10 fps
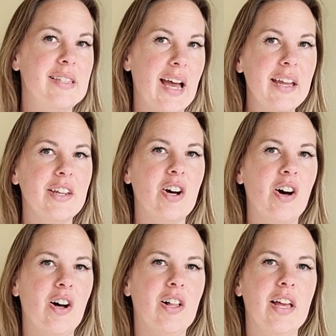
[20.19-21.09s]
dining
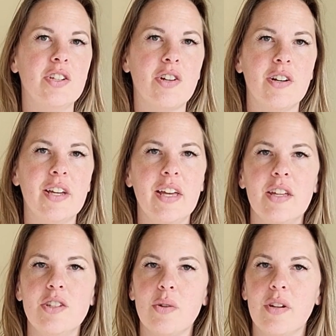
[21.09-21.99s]
hall and turning it
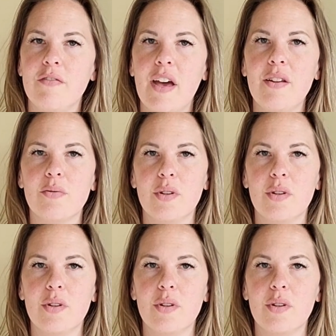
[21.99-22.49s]
into an event